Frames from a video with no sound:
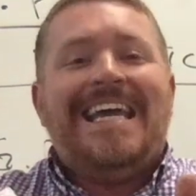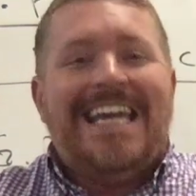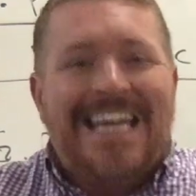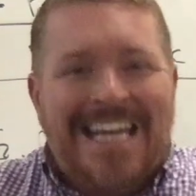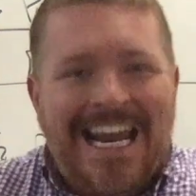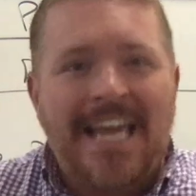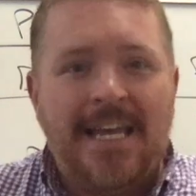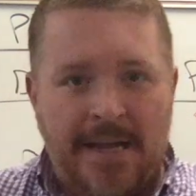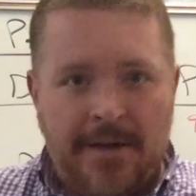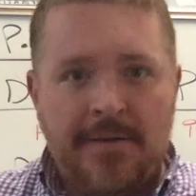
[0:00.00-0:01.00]
in a
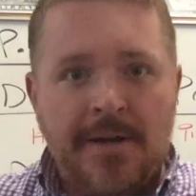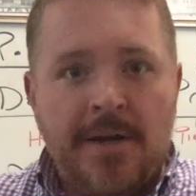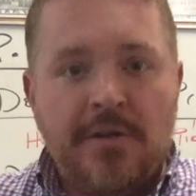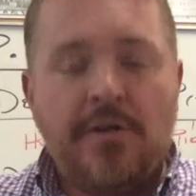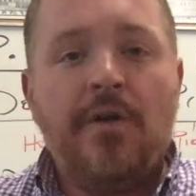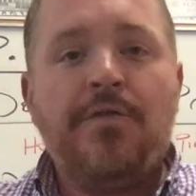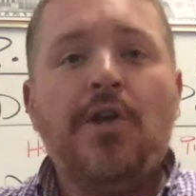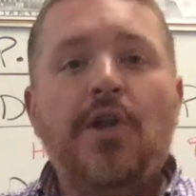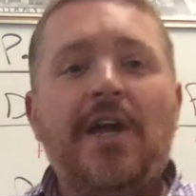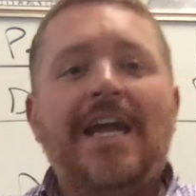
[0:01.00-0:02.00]
year. So if we're
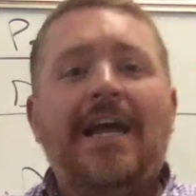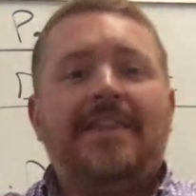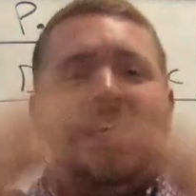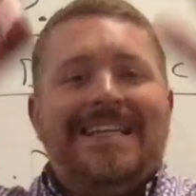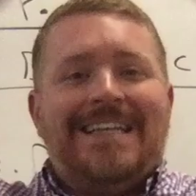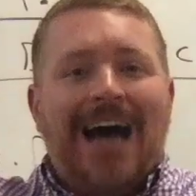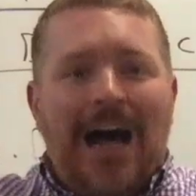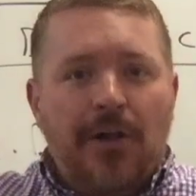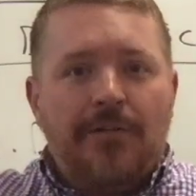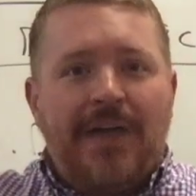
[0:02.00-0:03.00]
looking at the
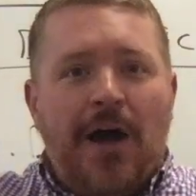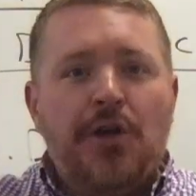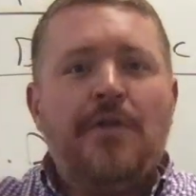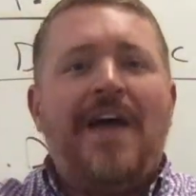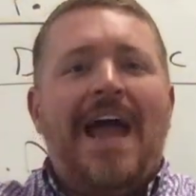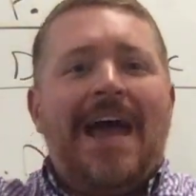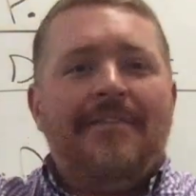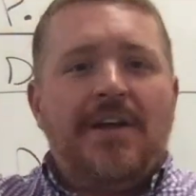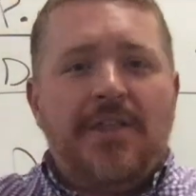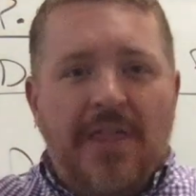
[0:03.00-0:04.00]
dollar value of
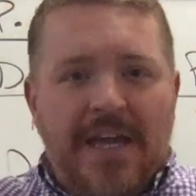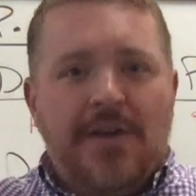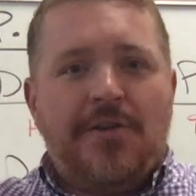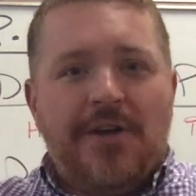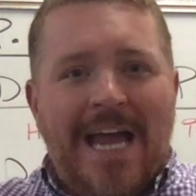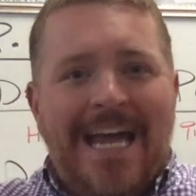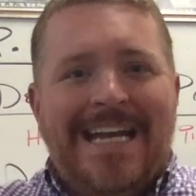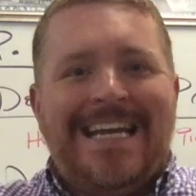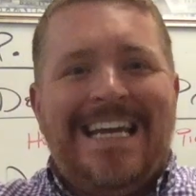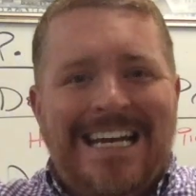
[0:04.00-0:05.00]
everything
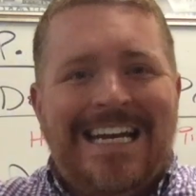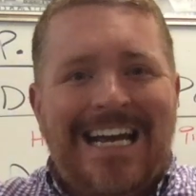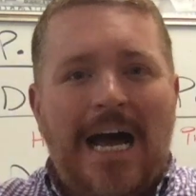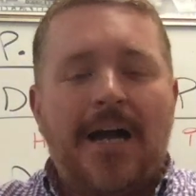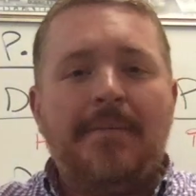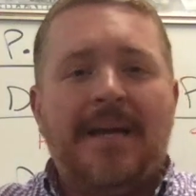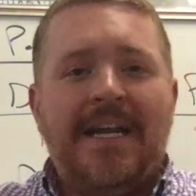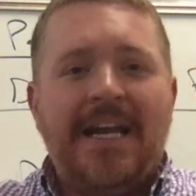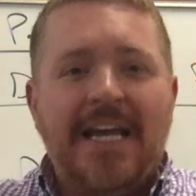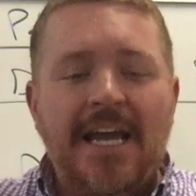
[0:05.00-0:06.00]
created in an economy and
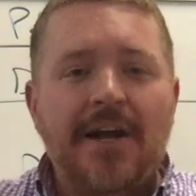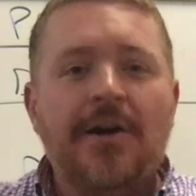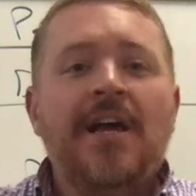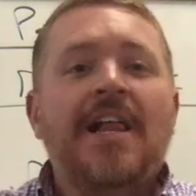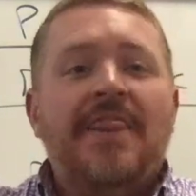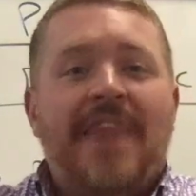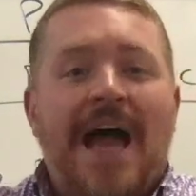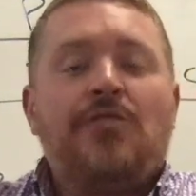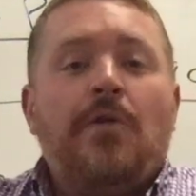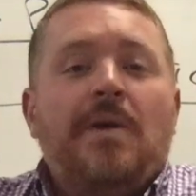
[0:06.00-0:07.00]
in a year,
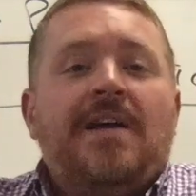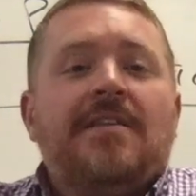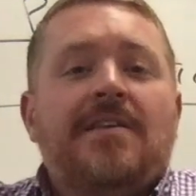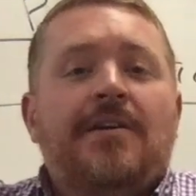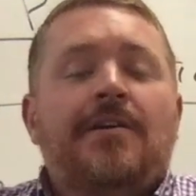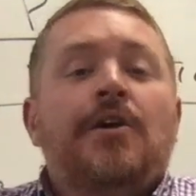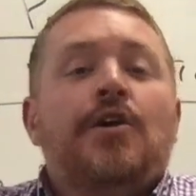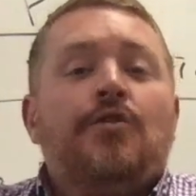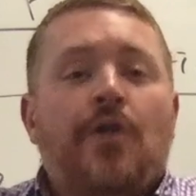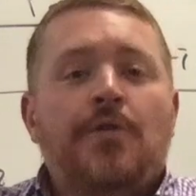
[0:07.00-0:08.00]
that's what we consider
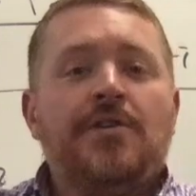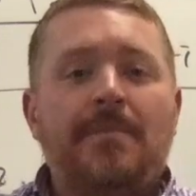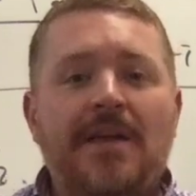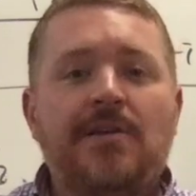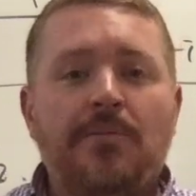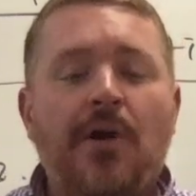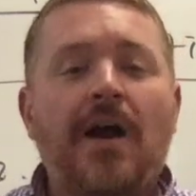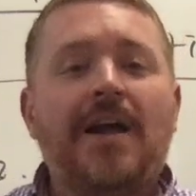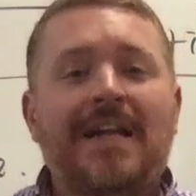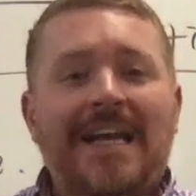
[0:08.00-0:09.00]
gross domestic
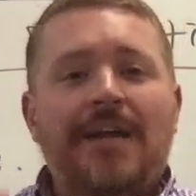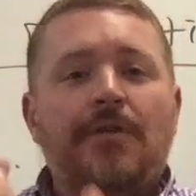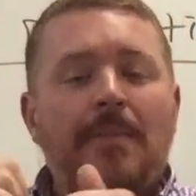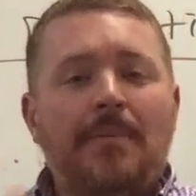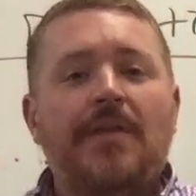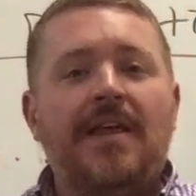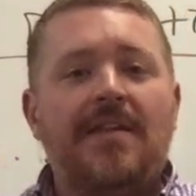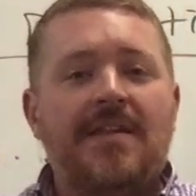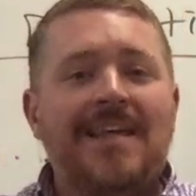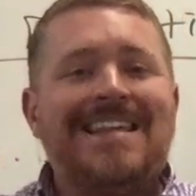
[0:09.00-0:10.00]
product. And again, remember,
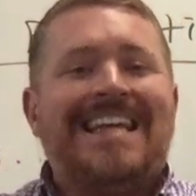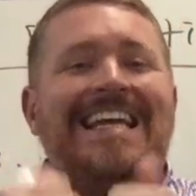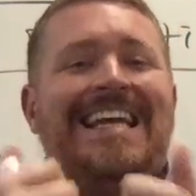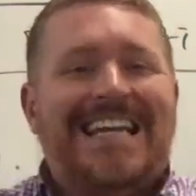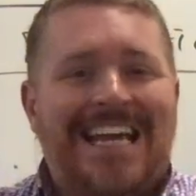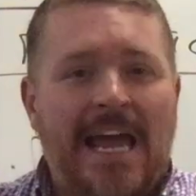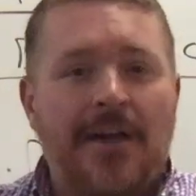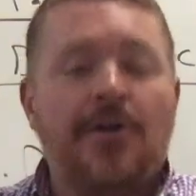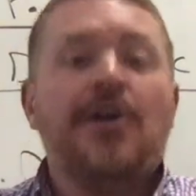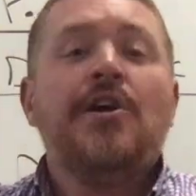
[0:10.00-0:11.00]
this is an
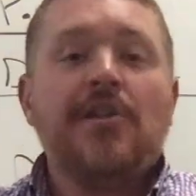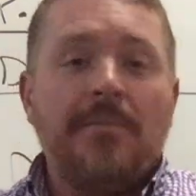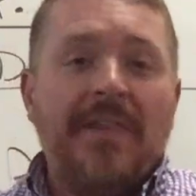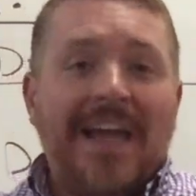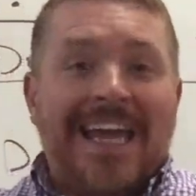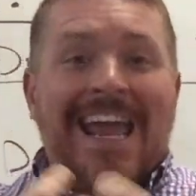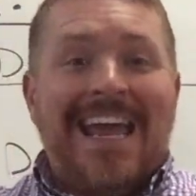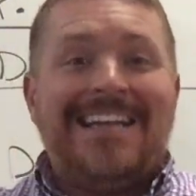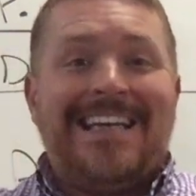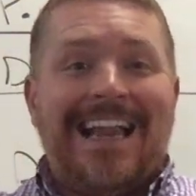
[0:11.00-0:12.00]
indicator, something that
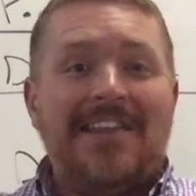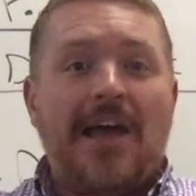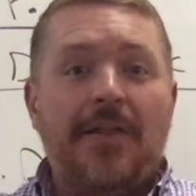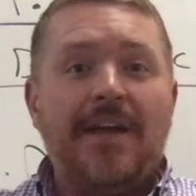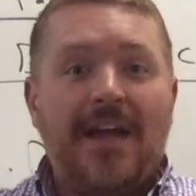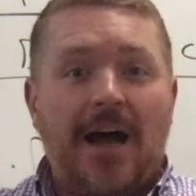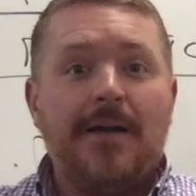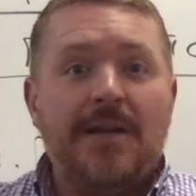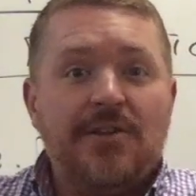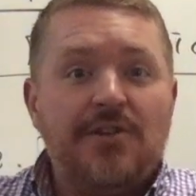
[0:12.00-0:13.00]
can tell us how the
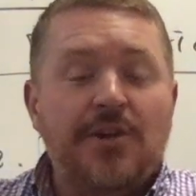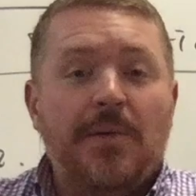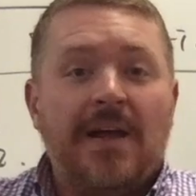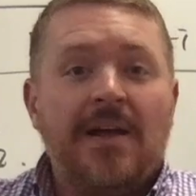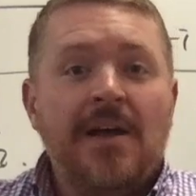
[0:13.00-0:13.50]
economy is doing.